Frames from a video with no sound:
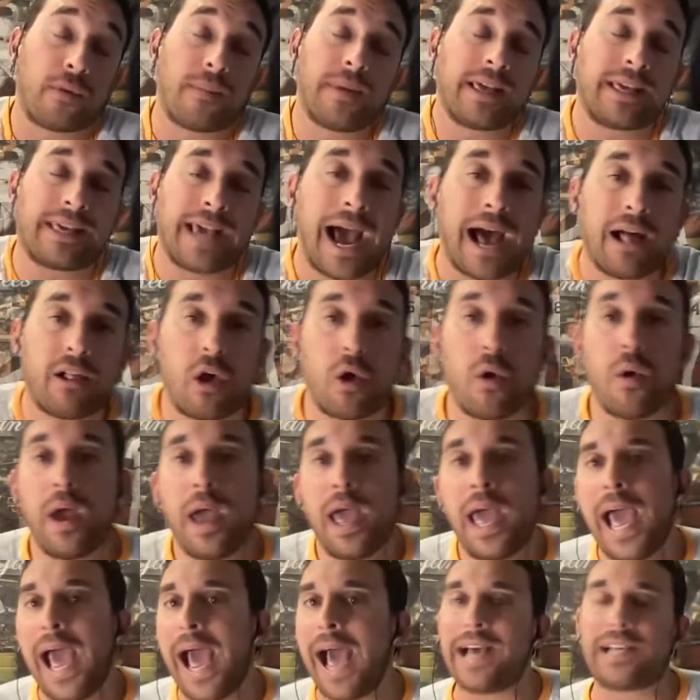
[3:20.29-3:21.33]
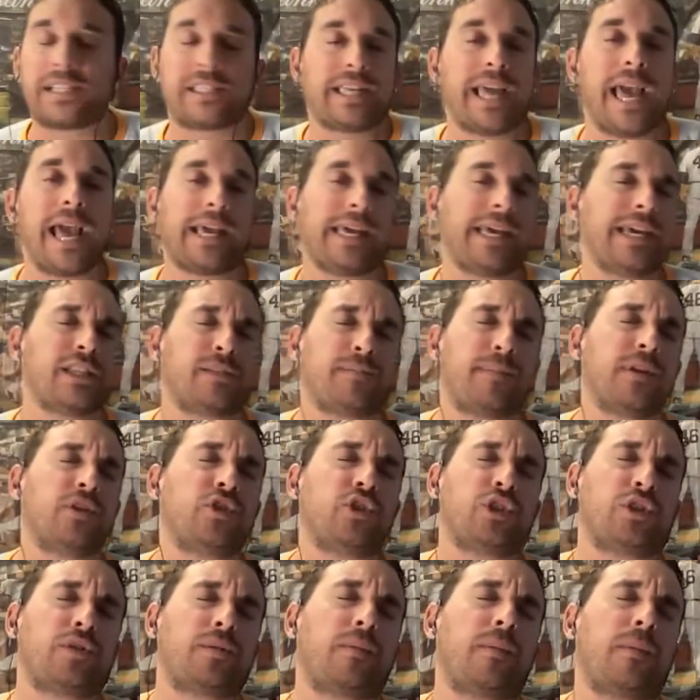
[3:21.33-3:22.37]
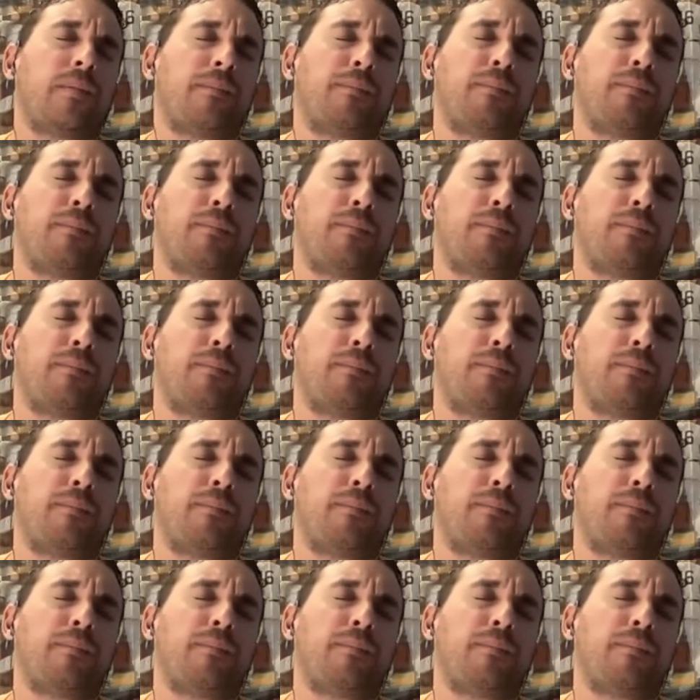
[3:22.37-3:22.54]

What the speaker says: I mean, Gallo, as a Yankee, has been just